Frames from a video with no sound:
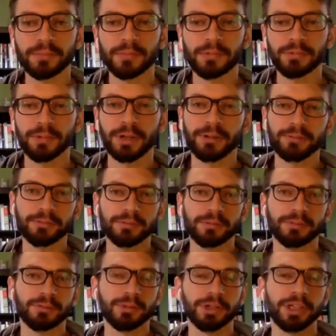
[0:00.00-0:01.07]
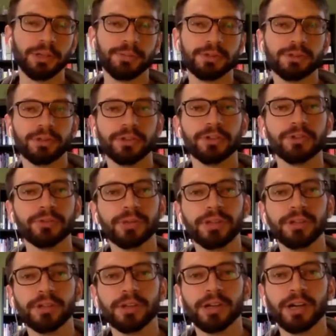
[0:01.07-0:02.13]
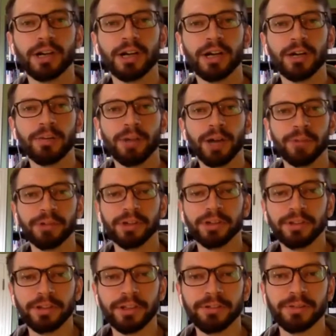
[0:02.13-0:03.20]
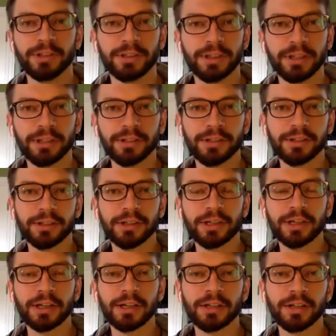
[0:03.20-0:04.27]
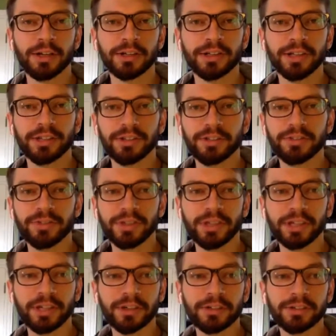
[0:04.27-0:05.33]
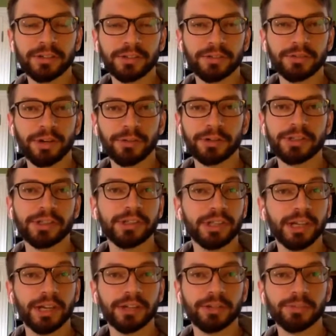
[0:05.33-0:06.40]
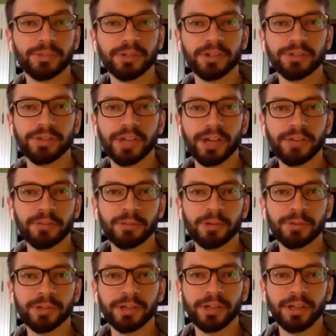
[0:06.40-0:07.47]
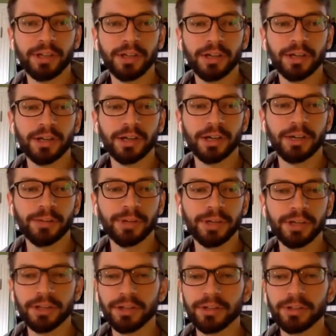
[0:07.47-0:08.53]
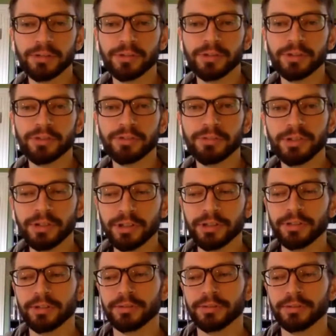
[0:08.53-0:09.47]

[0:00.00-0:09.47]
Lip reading: Well, we'll keep it short and sweet. I'm going to leave a link alongside this video. I want you to check out the book if you have a moment. Any closing words from you, Chris?